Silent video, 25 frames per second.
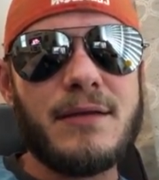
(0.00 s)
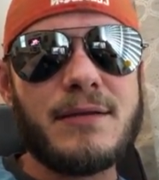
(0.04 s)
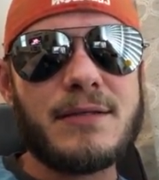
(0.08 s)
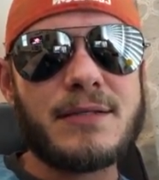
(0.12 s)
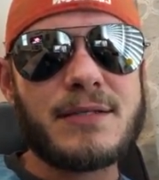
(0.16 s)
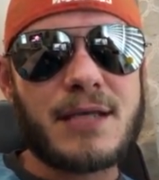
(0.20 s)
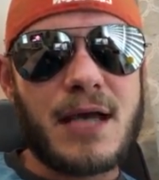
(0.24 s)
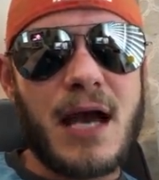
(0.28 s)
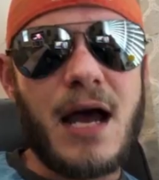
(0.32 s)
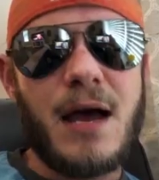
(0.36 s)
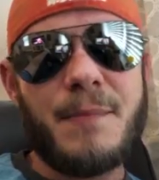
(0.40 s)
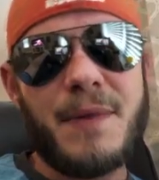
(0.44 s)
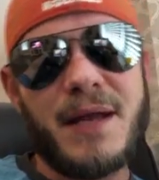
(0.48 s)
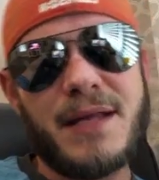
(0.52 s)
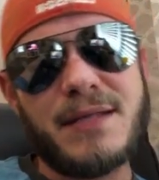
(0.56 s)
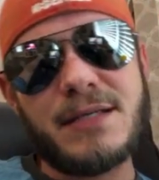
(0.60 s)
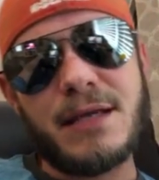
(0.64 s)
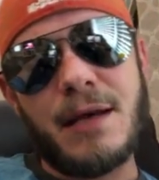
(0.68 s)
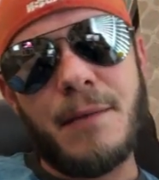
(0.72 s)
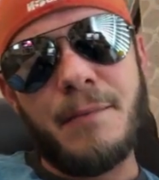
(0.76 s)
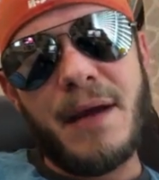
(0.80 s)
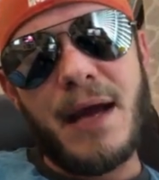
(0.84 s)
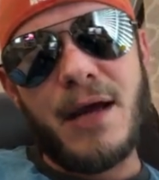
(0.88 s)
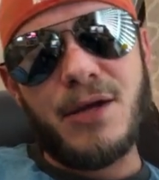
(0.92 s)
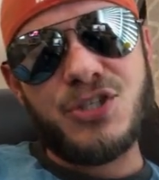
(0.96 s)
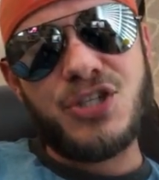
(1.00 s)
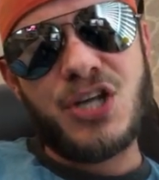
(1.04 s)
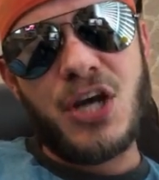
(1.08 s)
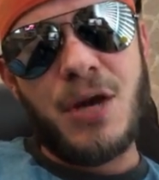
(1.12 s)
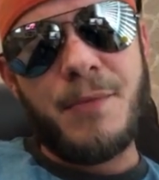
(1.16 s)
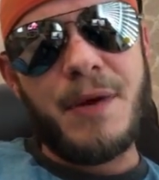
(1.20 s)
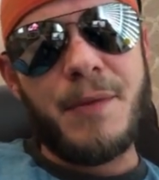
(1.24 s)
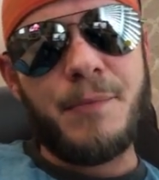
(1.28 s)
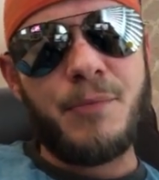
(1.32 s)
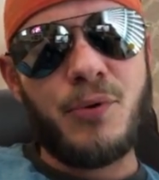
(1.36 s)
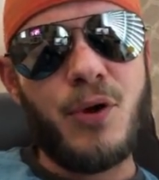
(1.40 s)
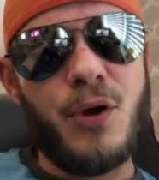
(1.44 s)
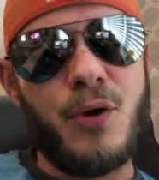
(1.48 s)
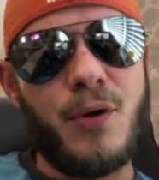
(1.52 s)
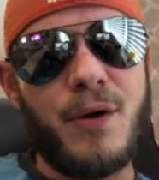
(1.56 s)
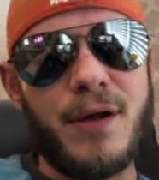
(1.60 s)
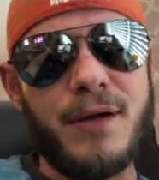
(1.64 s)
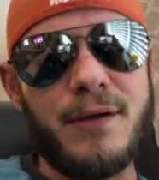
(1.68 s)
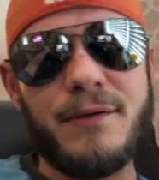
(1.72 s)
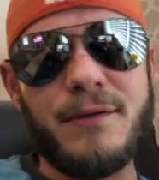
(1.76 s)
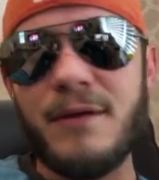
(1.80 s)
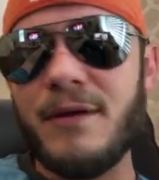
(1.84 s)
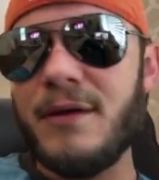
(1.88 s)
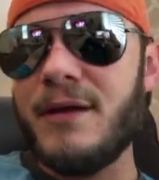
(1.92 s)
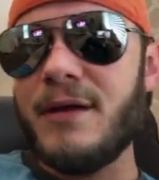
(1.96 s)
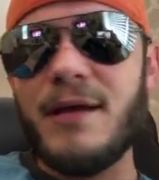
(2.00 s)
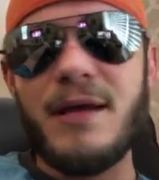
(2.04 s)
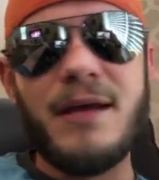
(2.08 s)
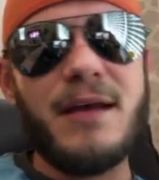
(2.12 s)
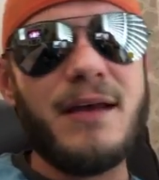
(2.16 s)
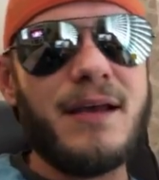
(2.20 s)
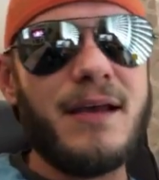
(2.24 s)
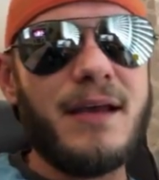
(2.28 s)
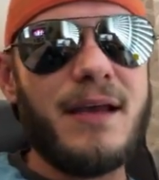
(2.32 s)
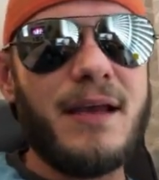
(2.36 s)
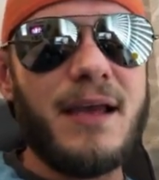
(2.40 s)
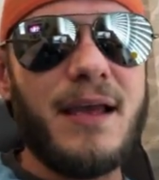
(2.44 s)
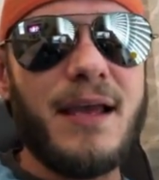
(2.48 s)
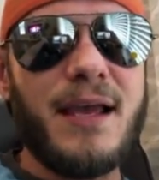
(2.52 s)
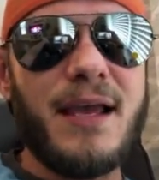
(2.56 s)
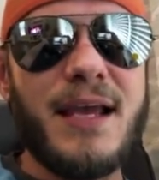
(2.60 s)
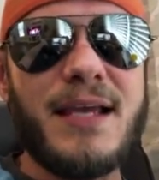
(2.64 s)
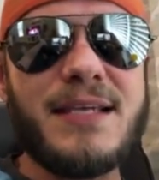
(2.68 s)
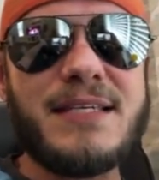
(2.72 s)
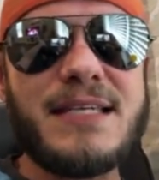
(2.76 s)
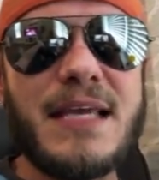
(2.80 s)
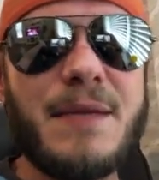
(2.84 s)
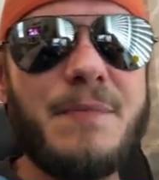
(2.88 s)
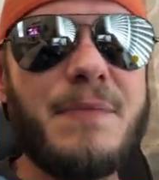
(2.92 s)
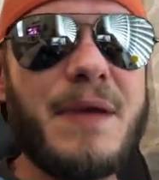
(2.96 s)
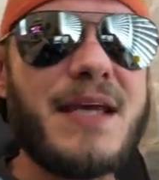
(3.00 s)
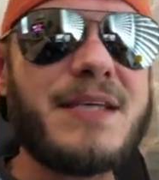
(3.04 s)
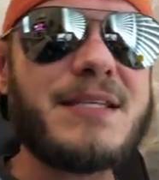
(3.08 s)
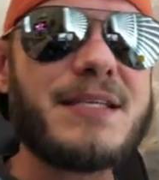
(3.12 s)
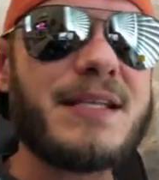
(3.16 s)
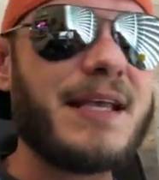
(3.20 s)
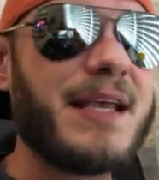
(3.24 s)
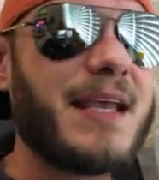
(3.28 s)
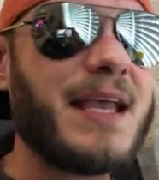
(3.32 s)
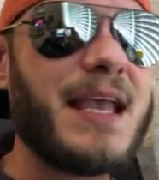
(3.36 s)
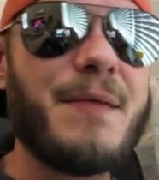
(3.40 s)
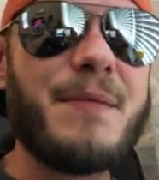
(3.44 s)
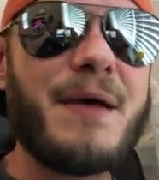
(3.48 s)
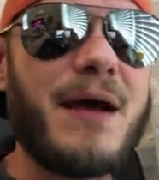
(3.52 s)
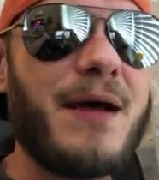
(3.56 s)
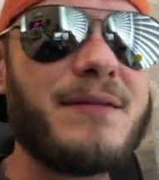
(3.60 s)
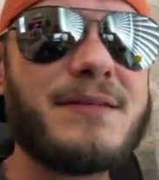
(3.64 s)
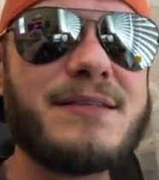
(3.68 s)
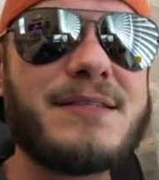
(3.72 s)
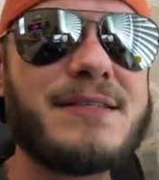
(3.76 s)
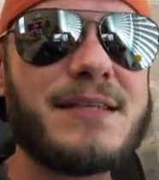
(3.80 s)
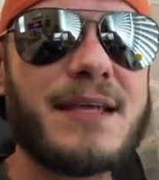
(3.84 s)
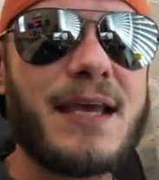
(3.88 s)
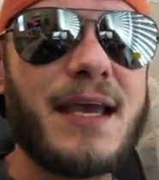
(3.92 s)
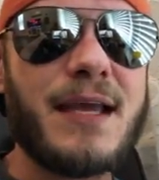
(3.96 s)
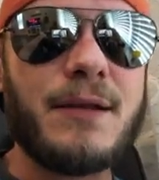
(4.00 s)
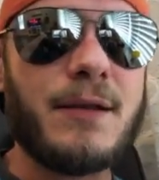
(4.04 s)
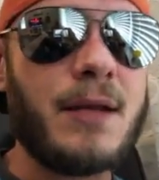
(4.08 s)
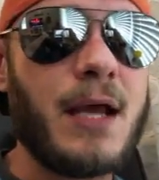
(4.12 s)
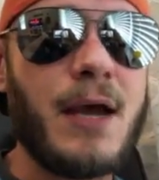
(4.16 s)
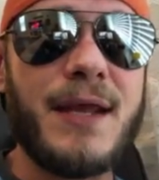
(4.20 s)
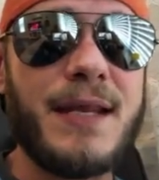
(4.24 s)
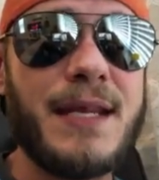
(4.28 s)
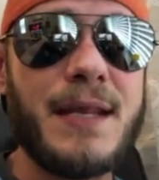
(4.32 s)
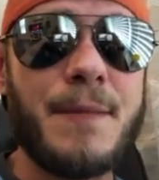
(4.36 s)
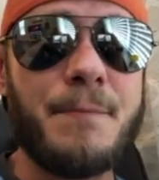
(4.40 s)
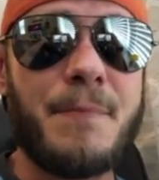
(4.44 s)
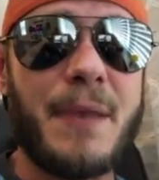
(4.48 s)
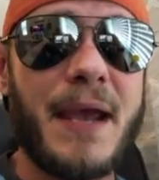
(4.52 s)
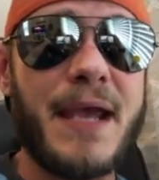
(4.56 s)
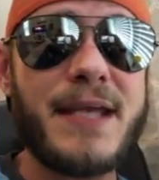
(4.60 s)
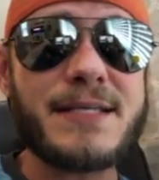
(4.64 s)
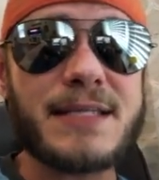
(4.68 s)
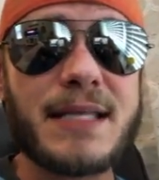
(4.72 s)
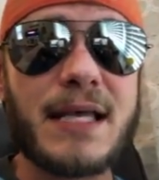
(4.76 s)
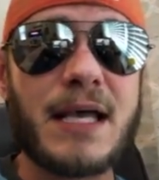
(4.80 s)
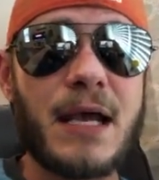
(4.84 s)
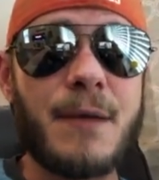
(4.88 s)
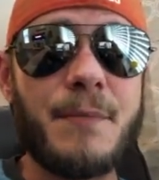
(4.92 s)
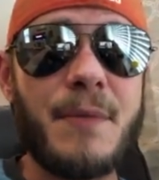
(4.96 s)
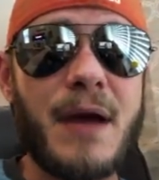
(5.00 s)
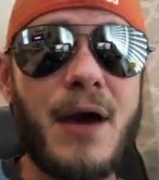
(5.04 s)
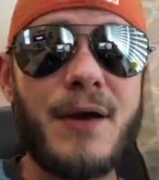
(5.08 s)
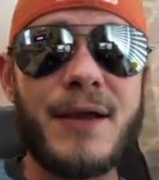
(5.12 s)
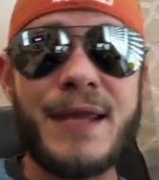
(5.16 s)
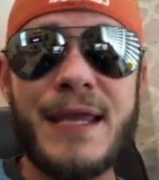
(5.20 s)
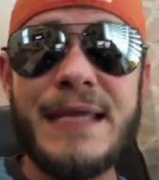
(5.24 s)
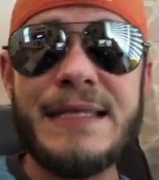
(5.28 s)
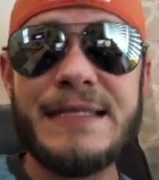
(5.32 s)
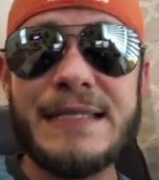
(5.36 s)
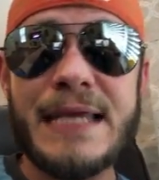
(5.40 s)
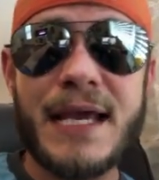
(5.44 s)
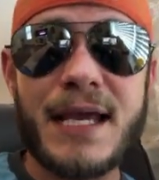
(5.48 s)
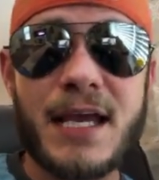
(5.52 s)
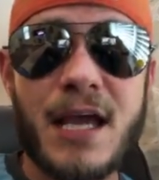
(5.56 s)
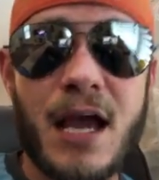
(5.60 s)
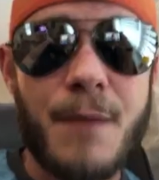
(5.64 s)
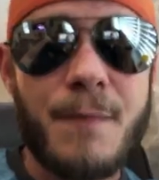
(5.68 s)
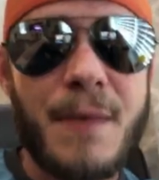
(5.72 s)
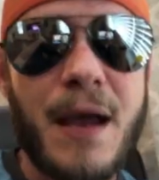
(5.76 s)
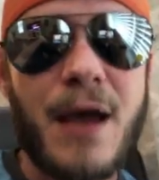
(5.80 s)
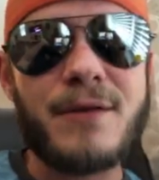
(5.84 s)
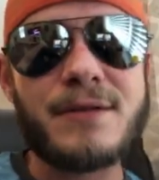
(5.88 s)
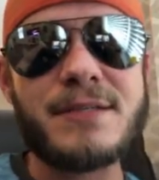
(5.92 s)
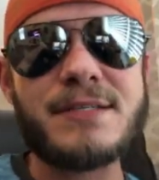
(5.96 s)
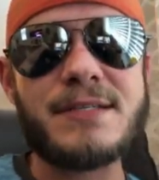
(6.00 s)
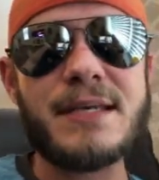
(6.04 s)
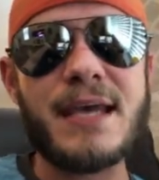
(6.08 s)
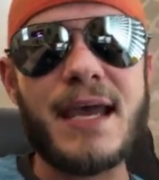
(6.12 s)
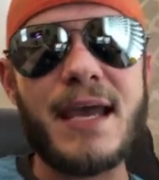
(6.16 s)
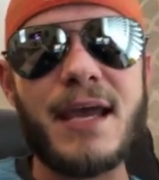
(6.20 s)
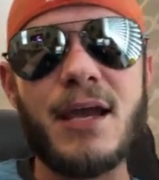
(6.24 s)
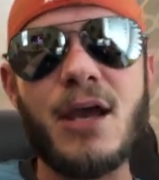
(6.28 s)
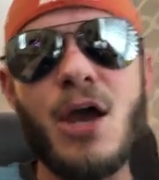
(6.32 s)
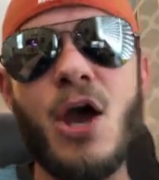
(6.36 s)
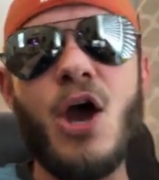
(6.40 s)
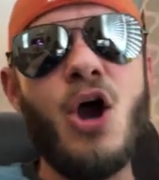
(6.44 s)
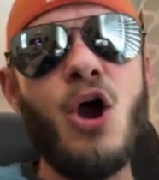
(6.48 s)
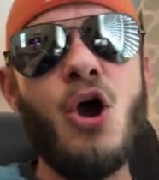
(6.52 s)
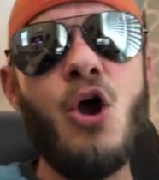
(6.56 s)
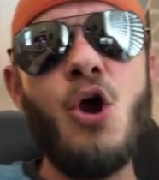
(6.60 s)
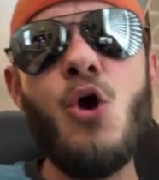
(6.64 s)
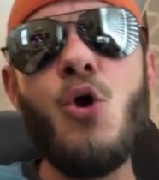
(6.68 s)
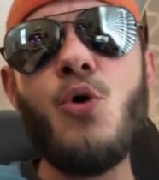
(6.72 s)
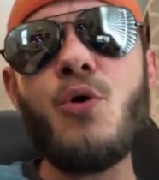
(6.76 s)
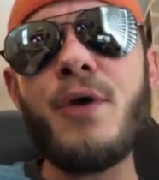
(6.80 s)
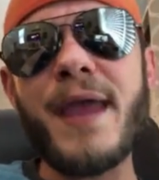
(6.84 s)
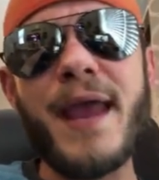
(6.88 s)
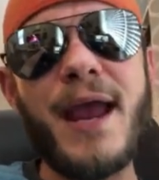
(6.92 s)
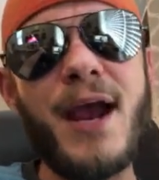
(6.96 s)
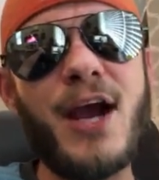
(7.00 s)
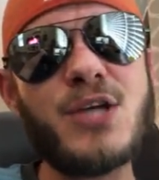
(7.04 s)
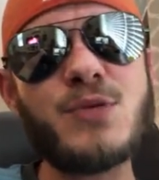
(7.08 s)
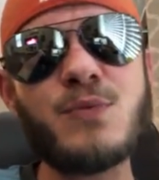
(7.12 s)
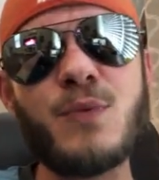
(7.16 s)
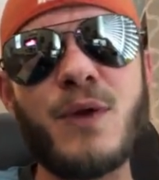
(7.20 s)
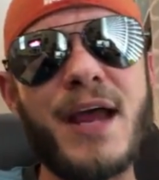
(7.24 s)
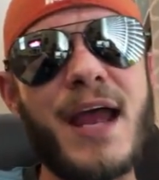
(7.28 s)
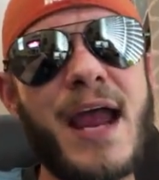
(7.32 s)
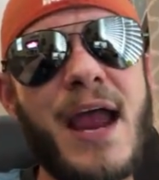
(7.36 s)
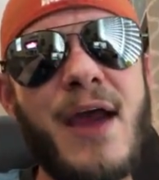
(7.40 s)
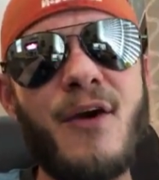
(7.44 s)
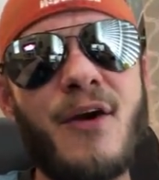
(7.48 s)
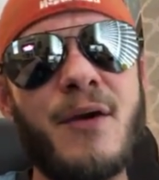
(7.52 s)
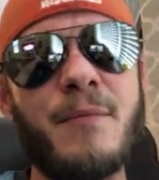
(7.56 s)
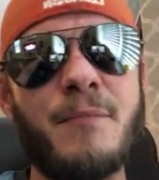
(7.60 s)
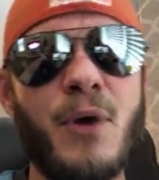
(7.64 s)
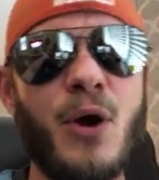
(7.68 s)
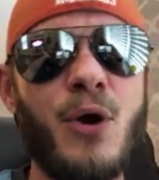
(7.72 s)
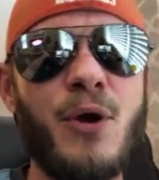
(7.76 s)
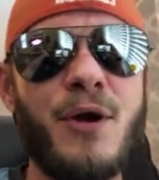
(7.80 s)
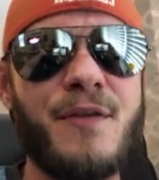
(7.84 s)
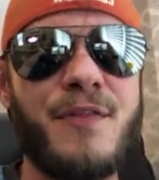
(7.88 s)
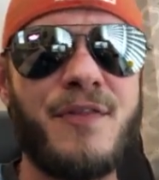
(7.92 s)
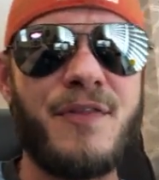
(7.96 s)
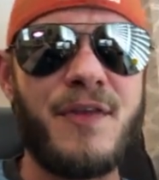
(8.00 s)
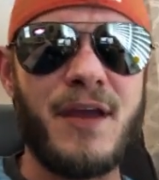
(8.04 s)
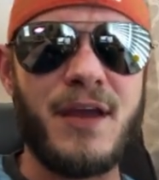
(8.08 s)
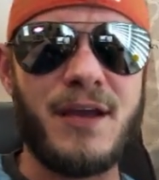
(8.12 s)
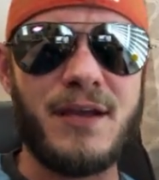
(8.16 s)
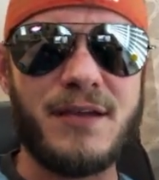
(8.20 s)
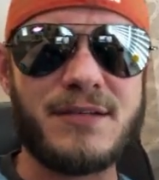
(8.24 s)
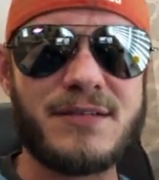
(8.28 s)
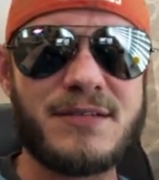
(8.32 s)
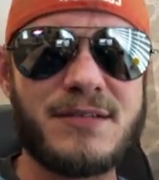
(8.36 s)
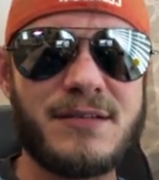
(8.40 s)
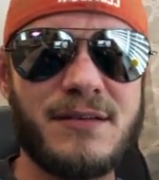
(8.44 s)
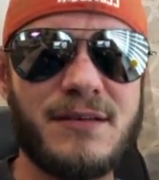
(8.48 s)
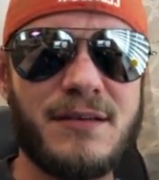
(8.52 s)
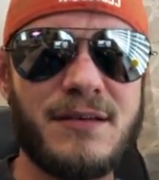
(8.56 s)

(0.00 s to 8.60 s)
comments about Jeremy Pruitt is he basically came out and said, no, he didn't basically come out. He did come out and say, who cares what Aaron Murray thinks?